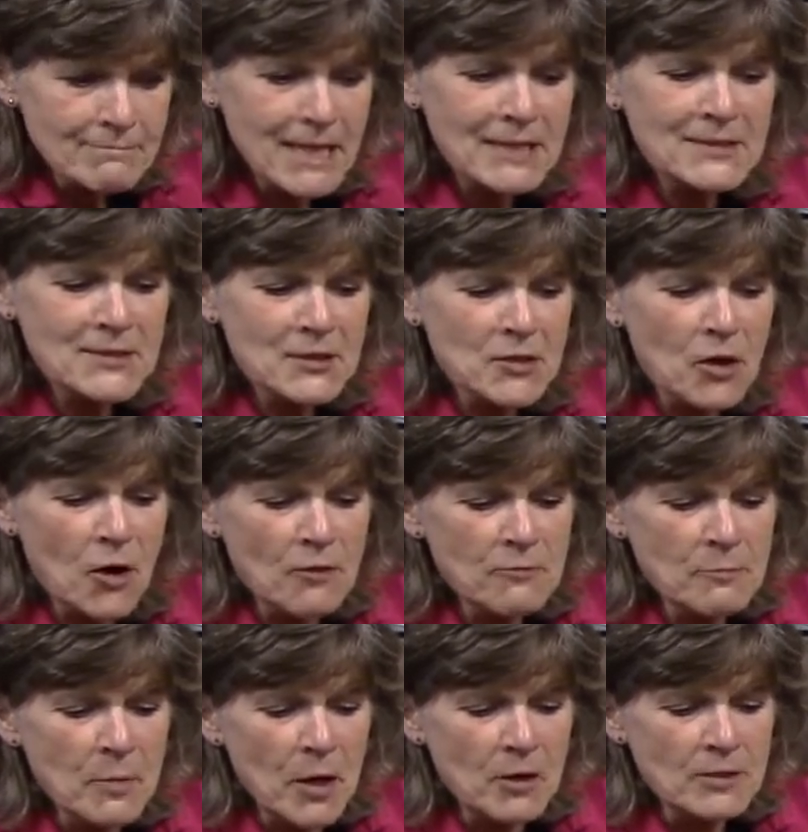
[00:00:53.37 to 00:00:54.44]
it's a
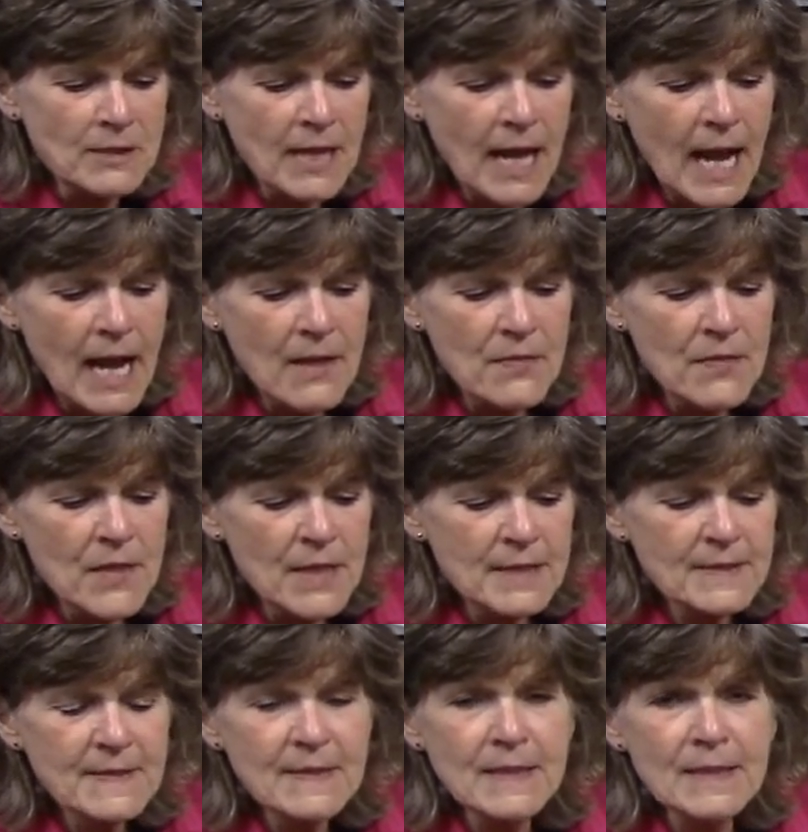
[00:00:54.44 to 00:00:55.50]
golf ball. And
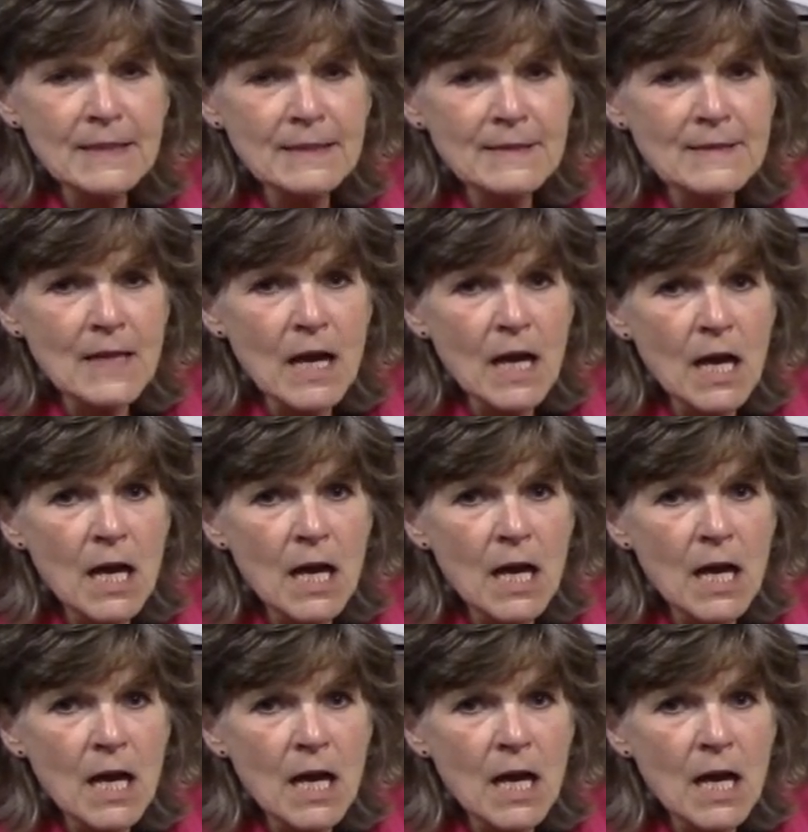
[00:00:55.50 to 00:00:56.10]
this is